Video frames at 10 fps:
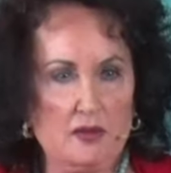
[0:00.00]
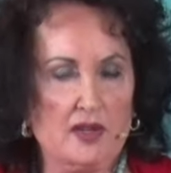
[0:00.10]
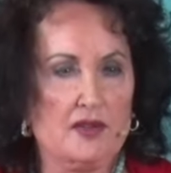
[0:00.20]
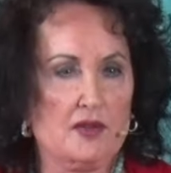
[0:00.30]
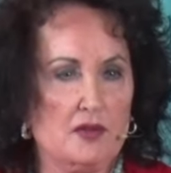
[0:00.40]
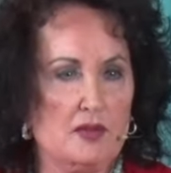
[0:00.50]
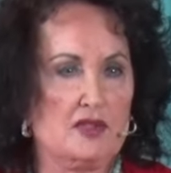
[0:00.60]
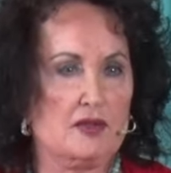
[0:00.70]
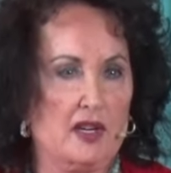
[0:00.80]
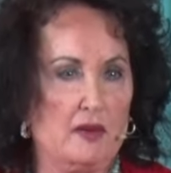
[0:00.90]
went through
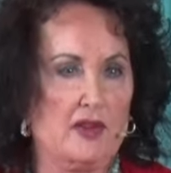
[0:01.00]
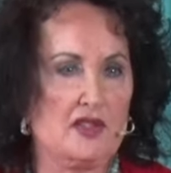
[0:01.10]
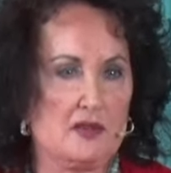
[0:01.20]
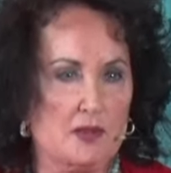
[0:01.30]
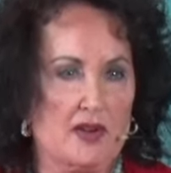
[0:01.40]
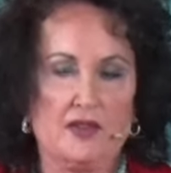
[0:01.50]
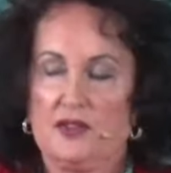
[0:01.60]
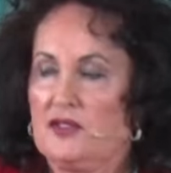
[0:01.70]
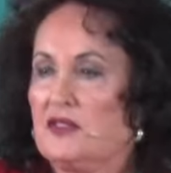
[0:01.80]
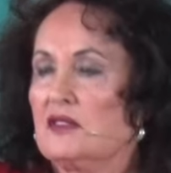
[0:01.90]
betrayal with his
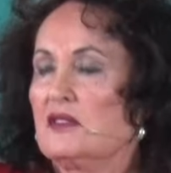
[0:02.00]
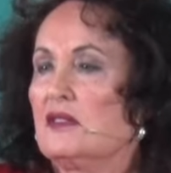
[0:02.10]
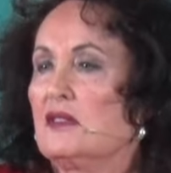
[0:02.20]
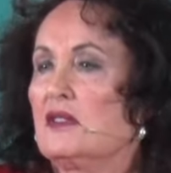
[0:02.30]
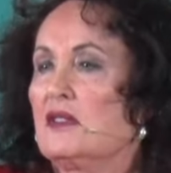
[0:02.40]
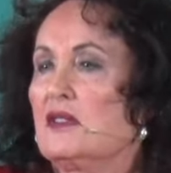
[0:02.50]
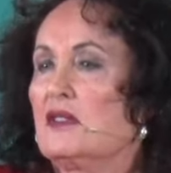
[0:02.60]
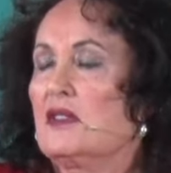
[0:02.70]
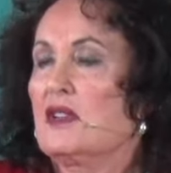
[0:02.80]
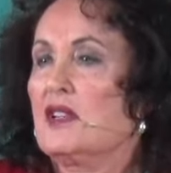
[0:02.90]
brothers,
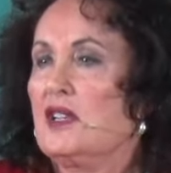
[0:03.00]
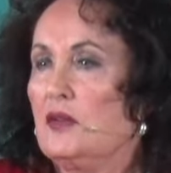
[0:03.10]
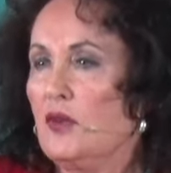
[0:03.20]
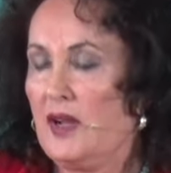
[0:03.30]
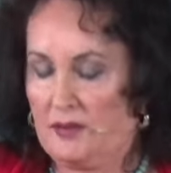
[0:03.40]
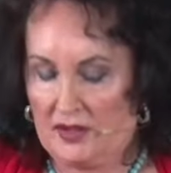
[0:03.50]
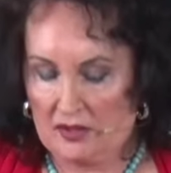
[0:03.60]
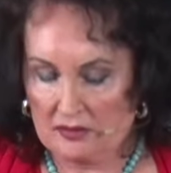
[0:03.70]
he wept.